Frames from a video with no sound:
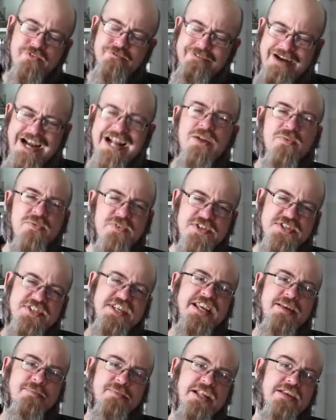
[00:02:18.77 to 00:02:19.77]
around the
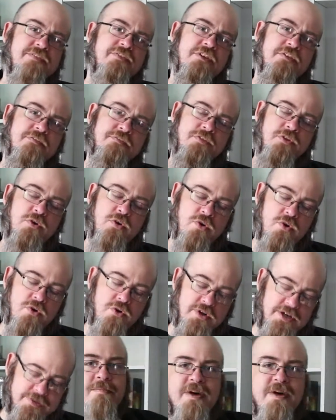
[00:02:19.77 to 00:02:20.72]
same level of Thor.